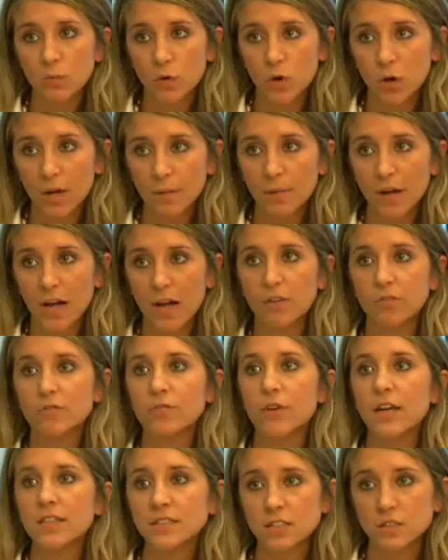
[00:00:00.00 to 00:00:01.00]
to worry about,
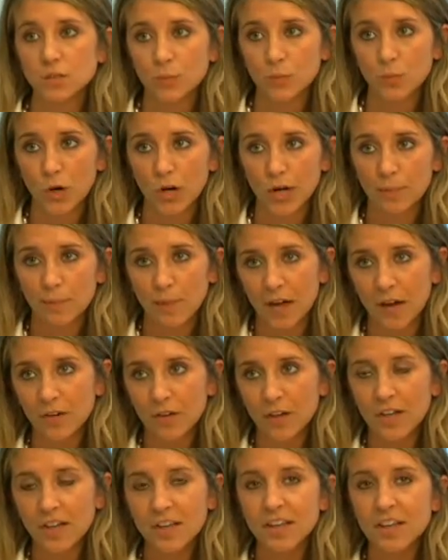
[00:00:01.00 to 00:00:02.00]
friends to worry about.